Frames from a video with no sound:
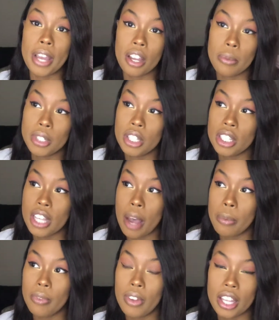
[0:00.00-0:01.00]
up to the top
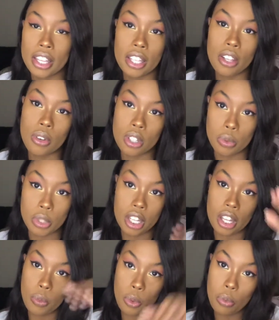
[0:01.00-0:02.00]
of like the hill, because it was like,
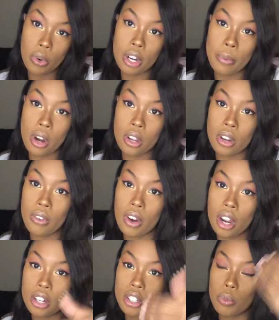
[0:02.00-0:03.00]
we were in a parking
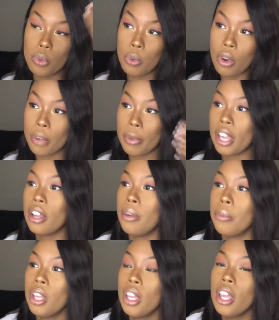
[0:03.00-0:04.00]
garage. So we walk back up,
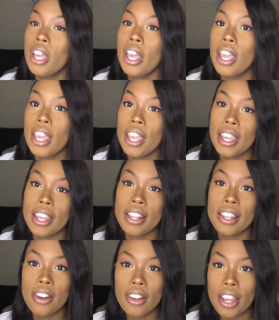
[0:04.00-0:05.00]
and
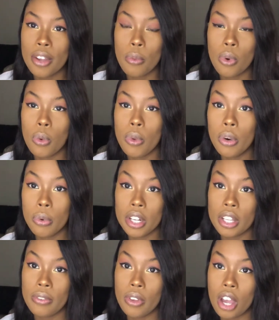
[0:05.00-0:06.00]
they're like, well, we don't want to
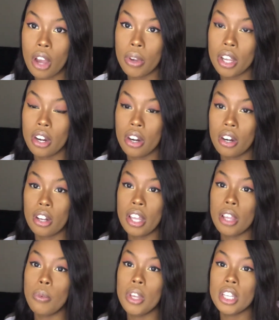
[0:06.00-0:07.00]
leave you out here, like
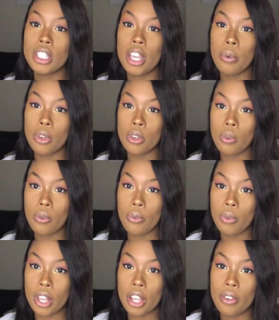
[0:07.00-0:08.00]
we can stay with you,
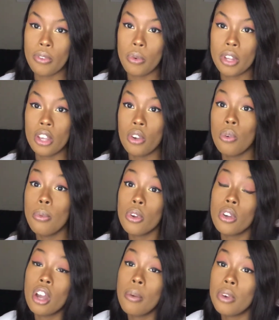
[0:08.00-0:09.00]
like if you want to get your Uber, you
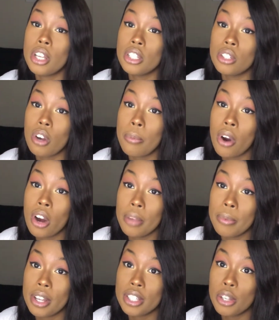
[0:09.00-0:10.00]
can come with us into our party
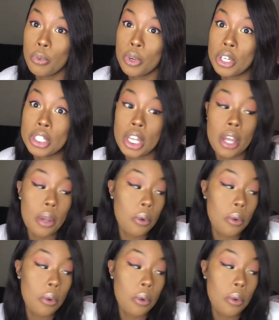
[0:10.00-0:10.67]
bus. And we're just like,